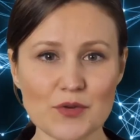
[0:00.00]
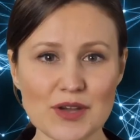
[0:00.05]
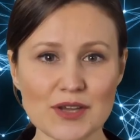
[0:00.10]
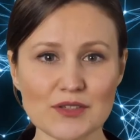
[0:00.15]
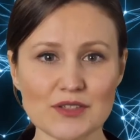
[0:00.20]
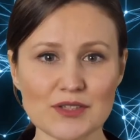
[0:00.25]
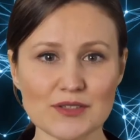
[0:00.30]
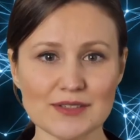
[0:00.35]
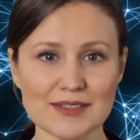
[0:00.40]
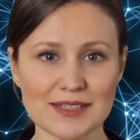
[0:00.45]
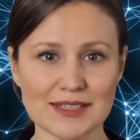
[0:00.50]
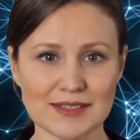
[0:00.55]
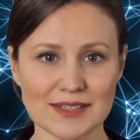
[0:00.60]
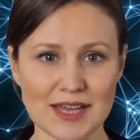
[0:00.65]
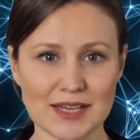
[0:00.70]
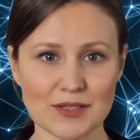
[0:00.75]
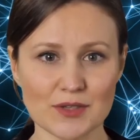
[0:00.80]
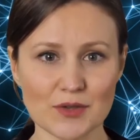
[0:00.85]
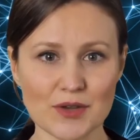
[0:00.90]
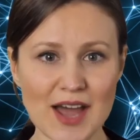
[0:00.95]
agencies
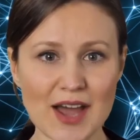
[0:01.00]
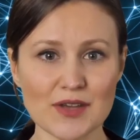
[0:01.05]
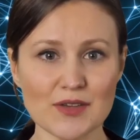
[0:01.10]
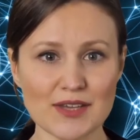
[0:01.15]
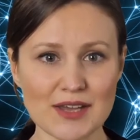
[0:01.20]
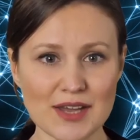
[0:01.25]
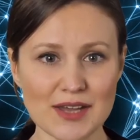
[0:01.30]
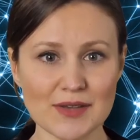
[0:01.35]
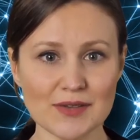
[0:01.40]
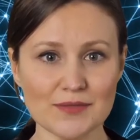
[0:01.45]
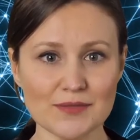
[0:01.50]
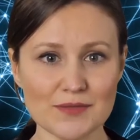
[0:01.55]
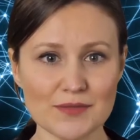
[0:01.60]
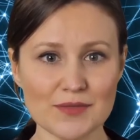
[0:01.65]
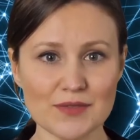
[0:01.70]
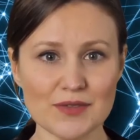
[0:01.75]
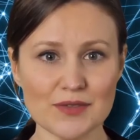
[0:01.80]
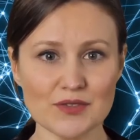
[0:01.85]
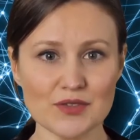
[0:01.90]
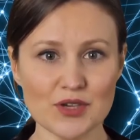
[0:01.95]
in your area
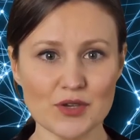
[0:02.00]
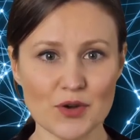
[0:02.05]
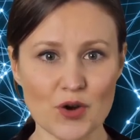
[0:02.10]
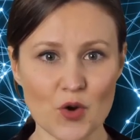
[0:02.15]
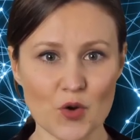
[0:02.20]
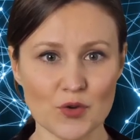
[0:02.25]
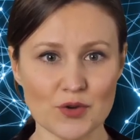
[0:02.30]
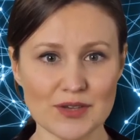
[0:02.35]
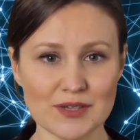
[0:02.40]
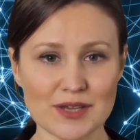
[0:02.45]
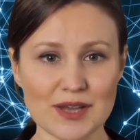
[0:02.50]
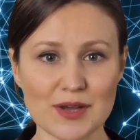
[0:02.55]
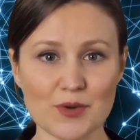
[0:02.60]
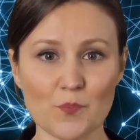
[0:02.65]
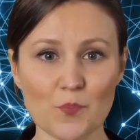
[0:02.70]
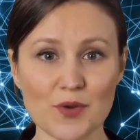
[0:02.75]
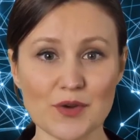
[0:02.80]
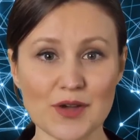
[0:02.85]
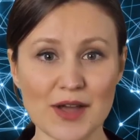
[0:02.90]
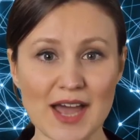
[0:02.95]
to coordinate
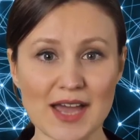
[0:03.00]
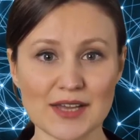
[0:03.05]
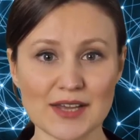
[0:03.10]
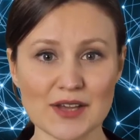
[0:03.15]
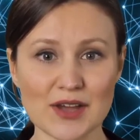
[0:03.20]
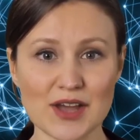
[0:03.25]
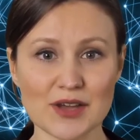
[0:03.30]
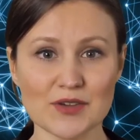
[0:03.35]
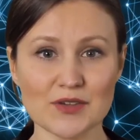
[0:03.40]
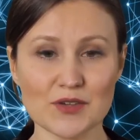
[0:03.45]
with any other